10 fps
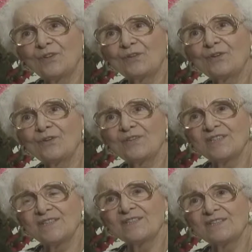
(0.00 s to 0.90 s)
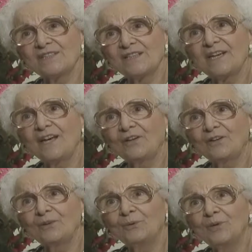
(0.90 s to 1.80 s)
thorn does attack
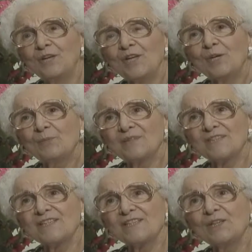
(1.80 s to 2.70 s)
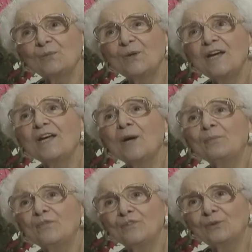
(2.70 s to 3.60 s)
you. But still, way up,
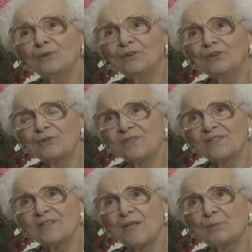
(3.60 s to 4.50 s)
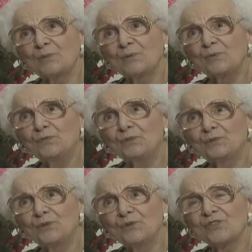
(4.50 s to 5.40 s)
if you look, you see that beautiful
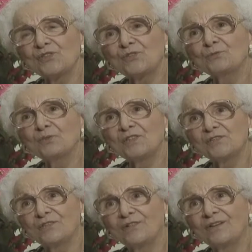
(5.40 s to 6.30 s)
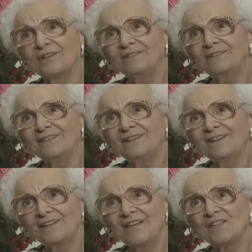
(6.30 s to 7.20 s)
rose and you reach for it.
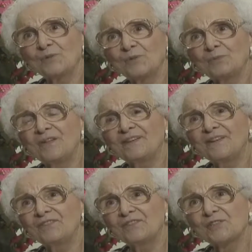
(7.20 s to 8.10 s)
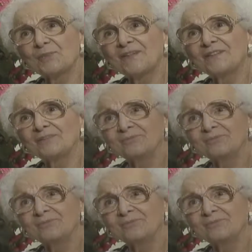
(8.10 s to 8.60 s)
And that's what my life has been.